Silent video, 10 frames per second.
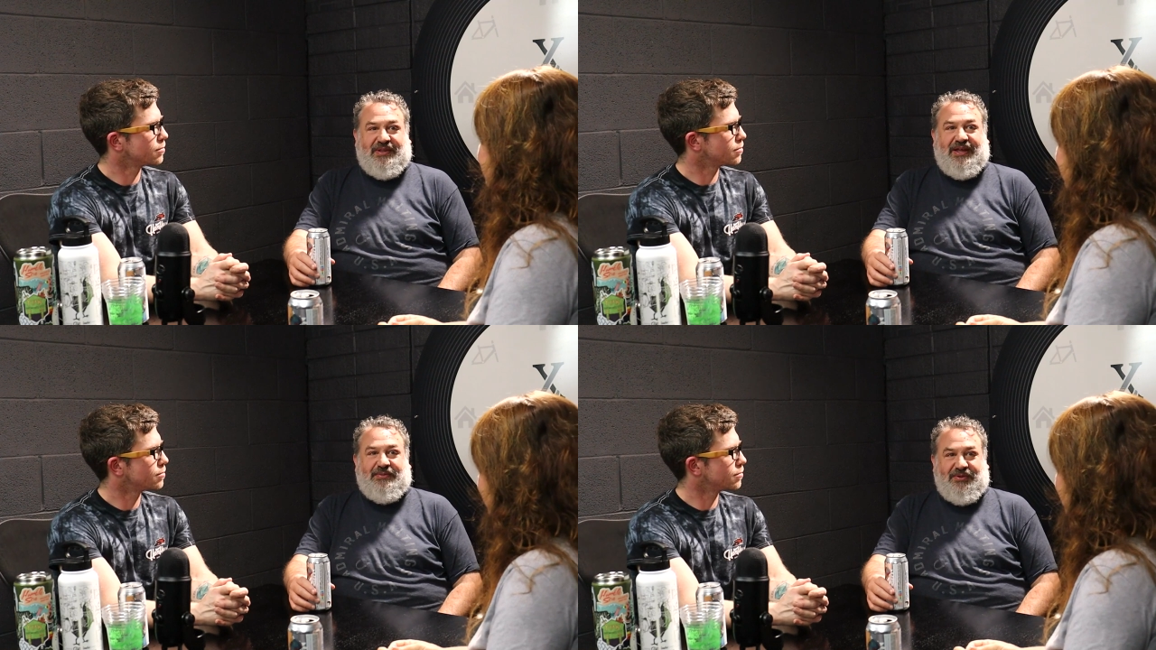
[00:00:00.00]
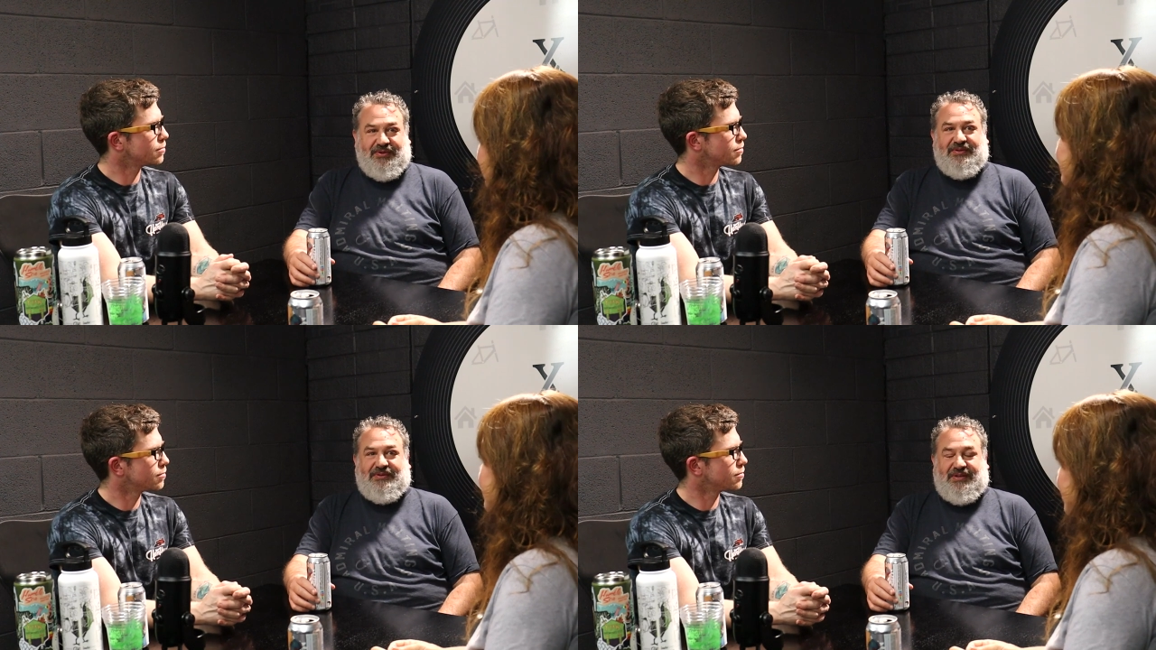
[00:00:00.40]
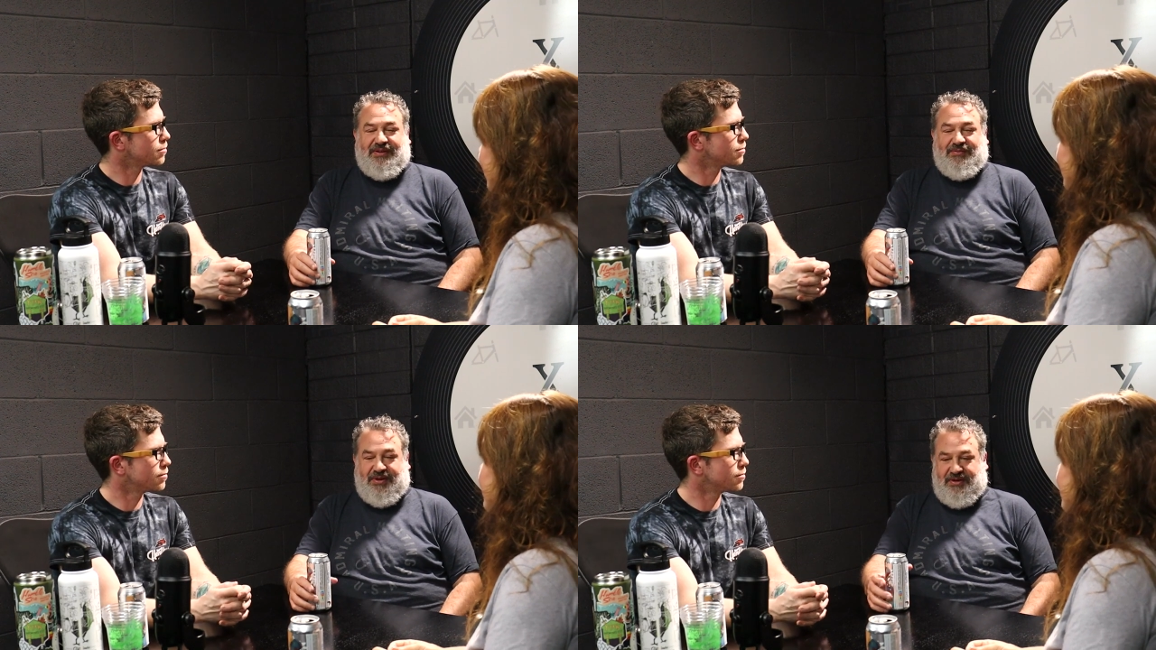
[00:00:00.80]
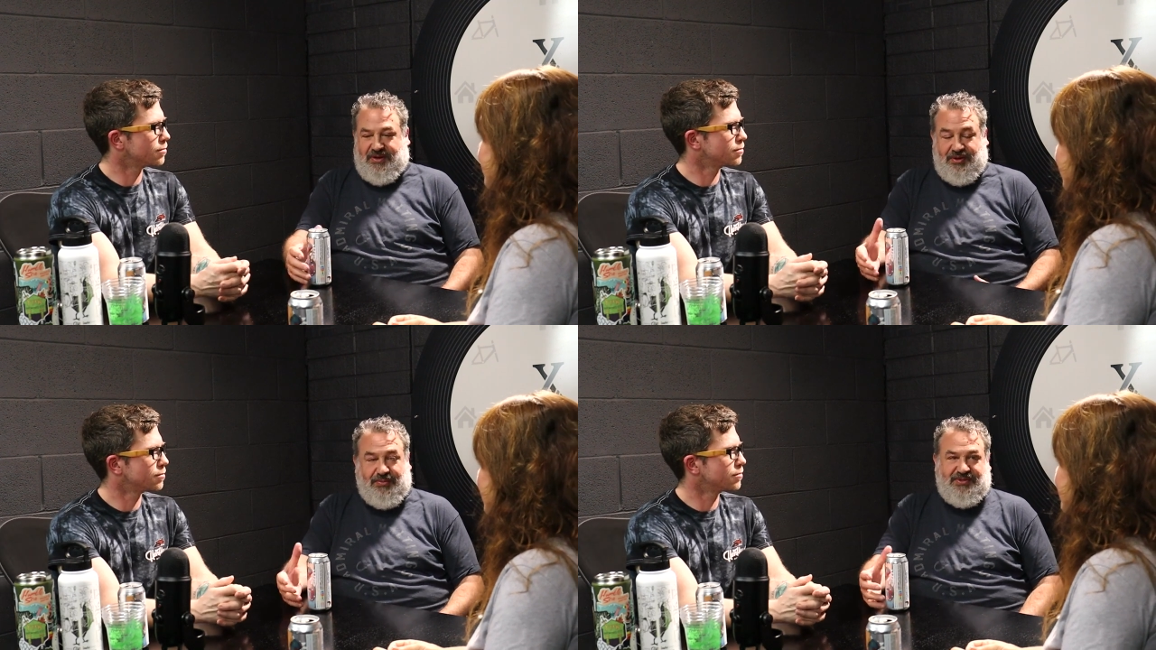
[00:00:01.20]
Speaker 1: Admiral, hmm. uh, not
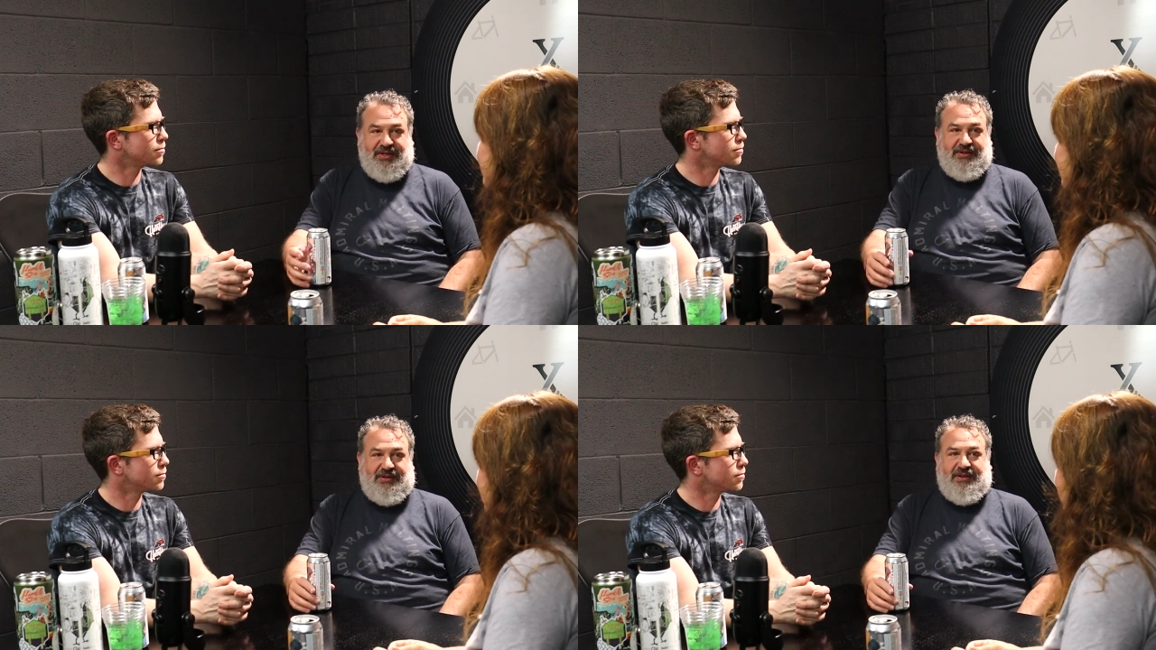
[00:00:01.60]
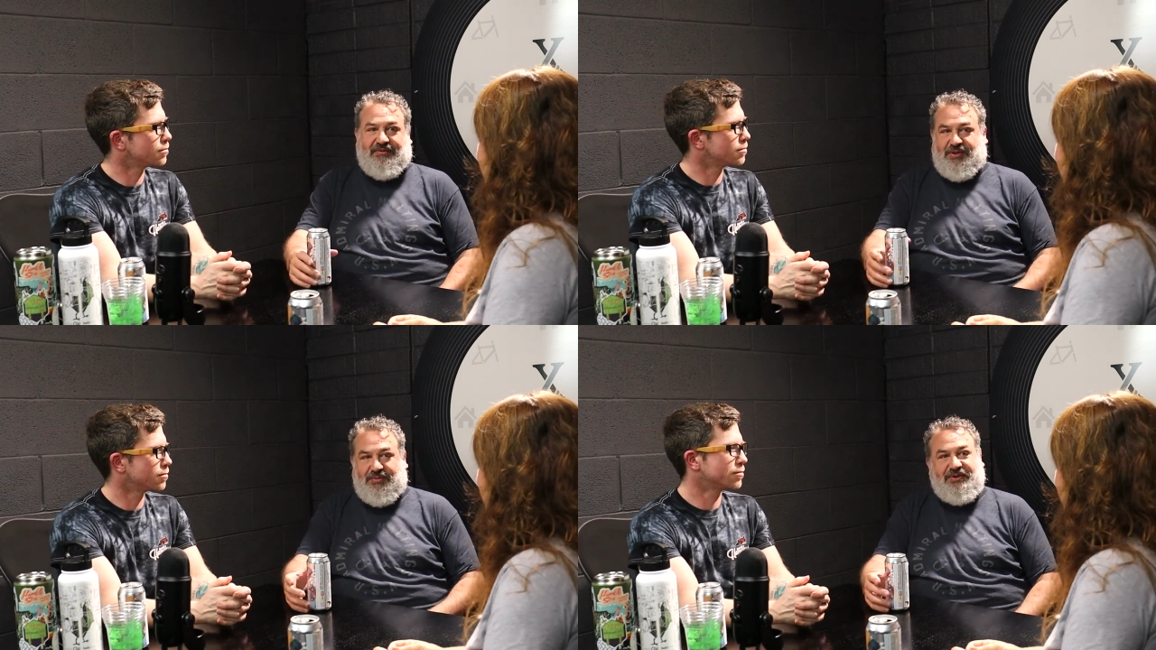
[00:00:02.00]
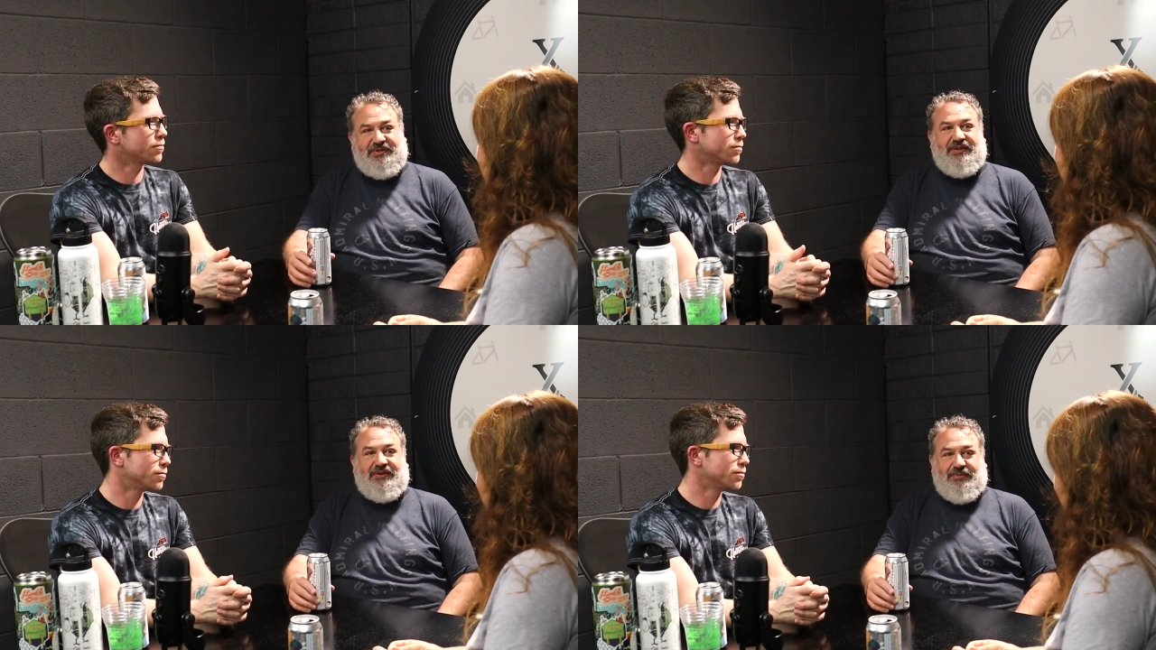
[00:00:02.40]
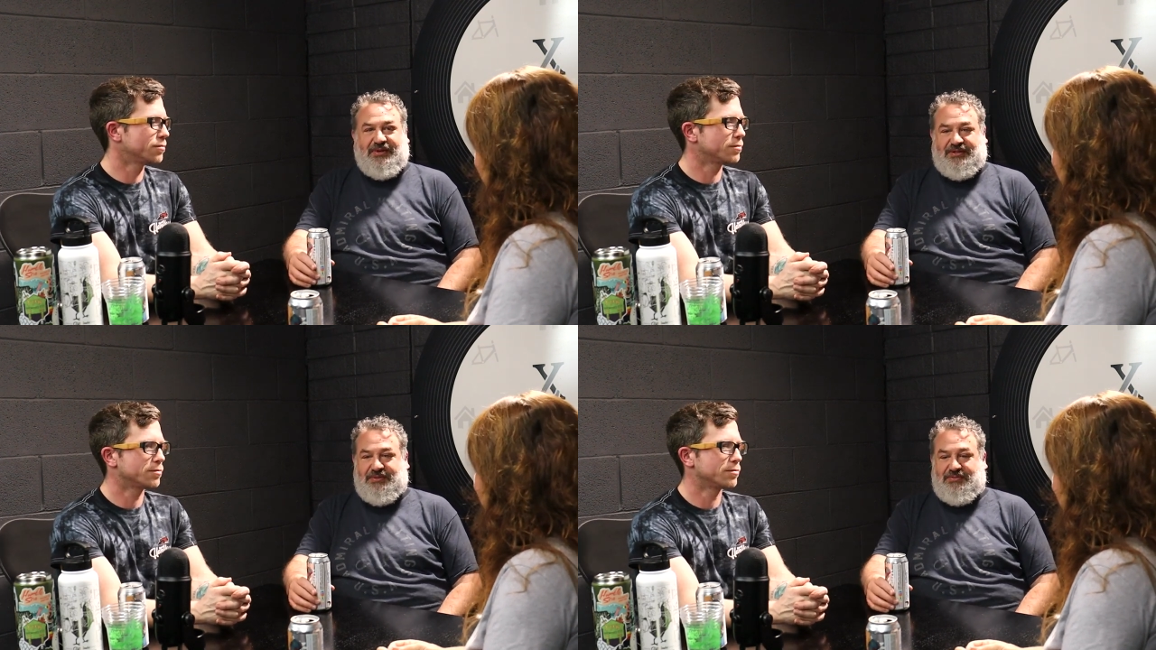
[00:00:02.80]
100%. It can have other malts in there, but
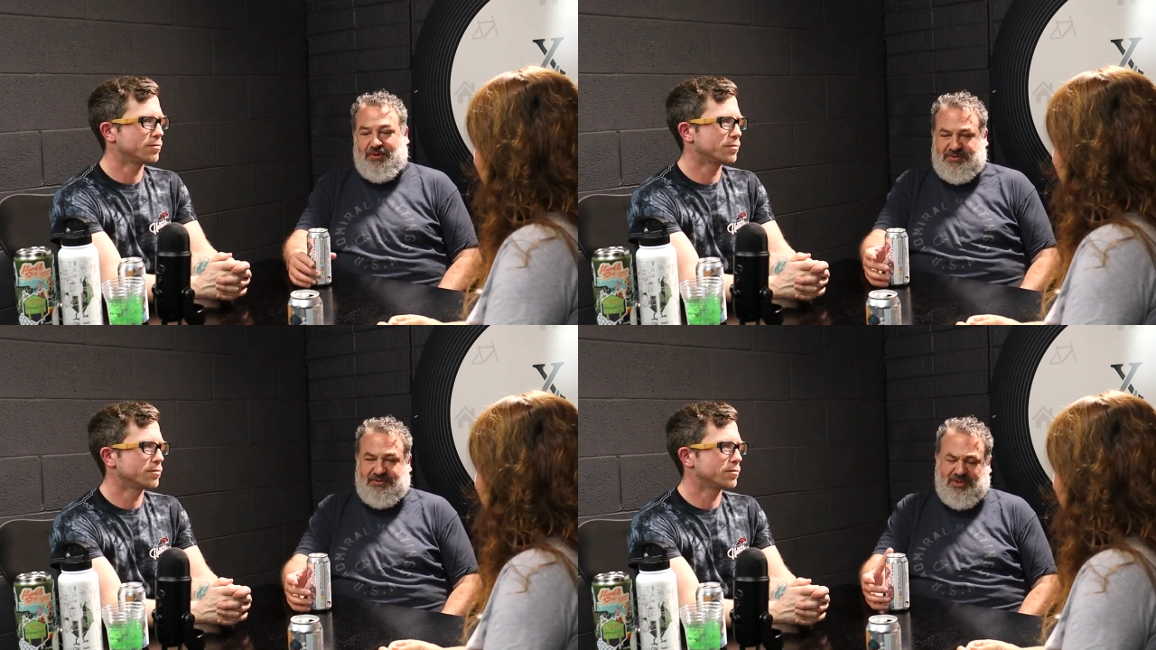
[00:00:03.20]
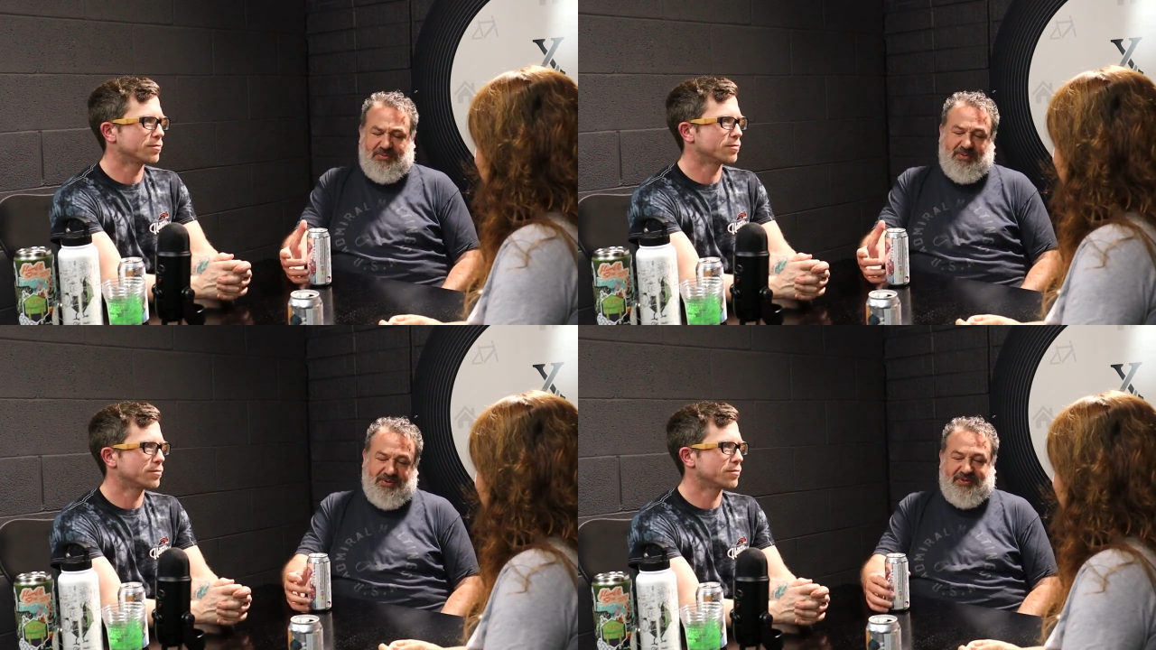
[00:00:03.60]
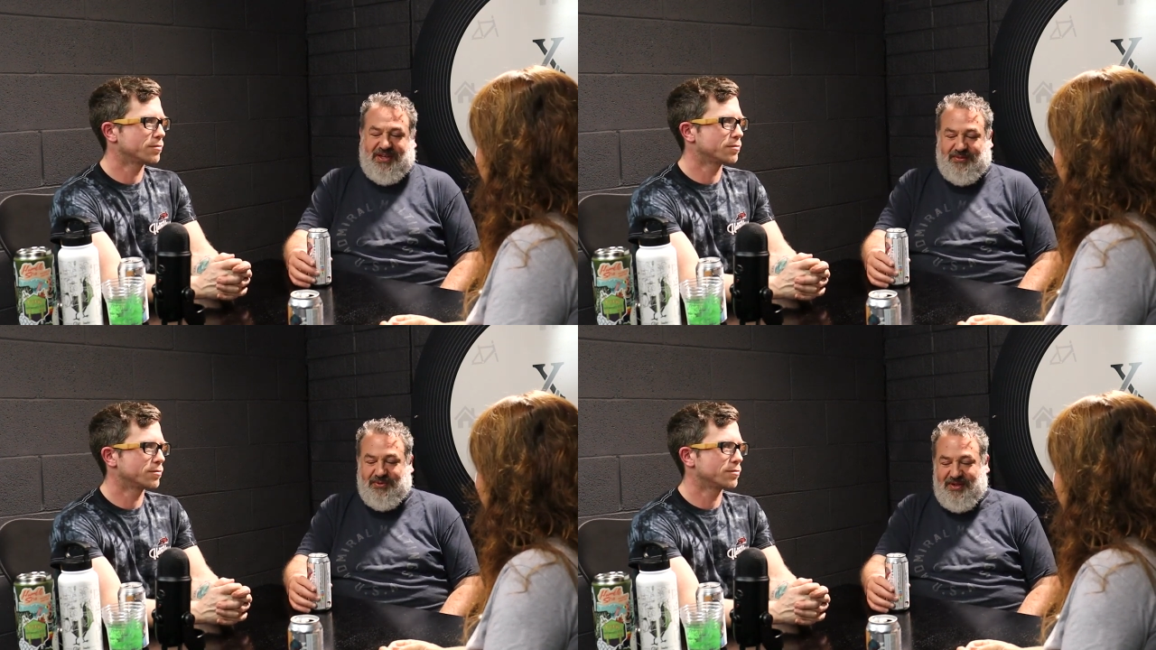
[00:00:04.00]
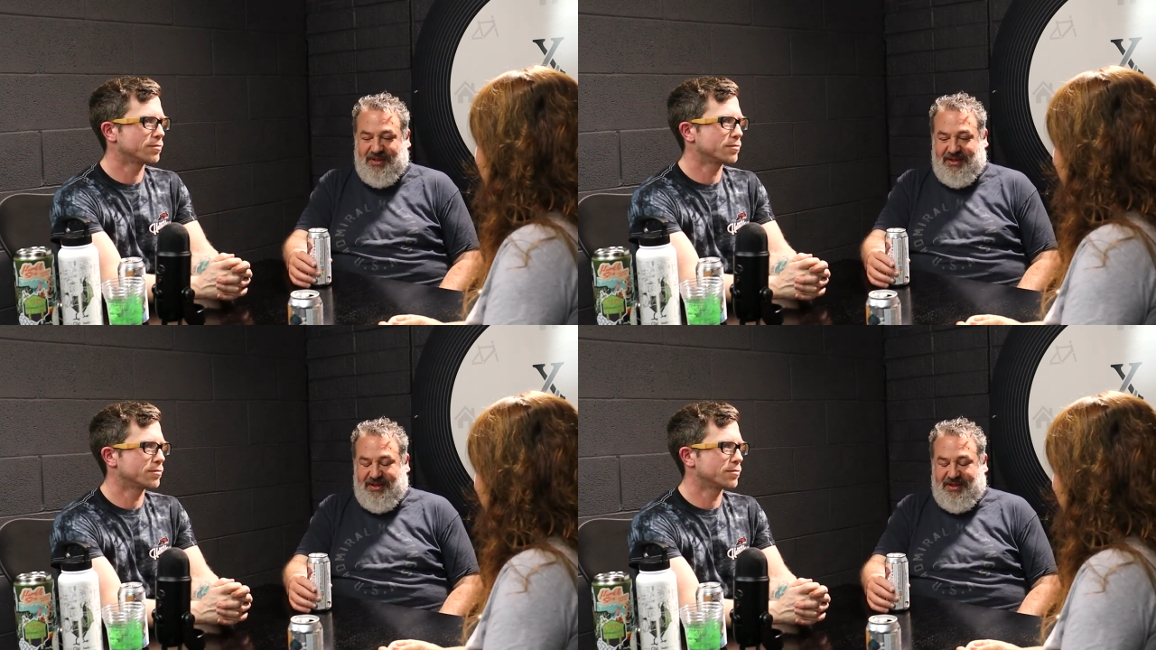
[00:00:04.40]
it has to be most should be mostly Admiral.